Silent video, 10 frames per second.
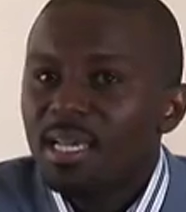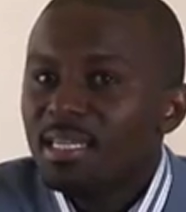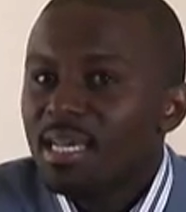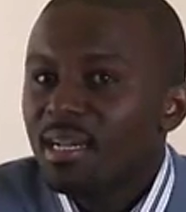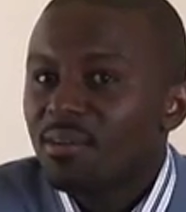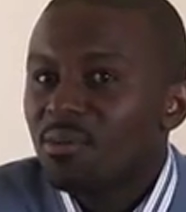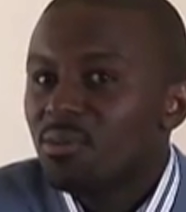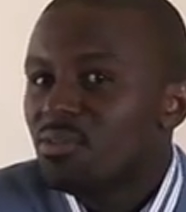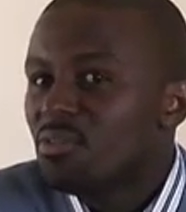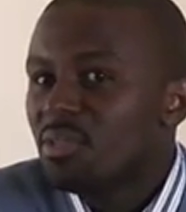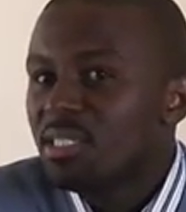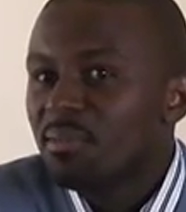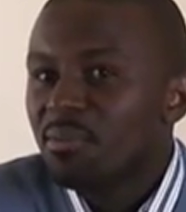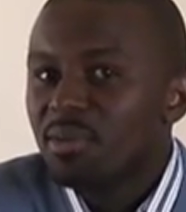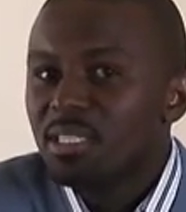diagnose, treat, and
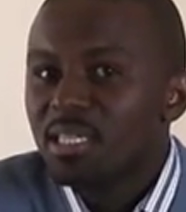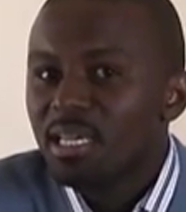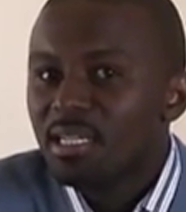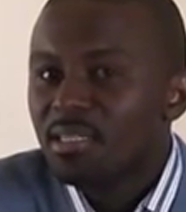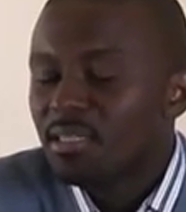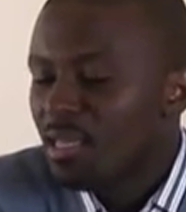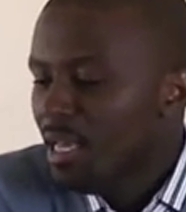monitor health.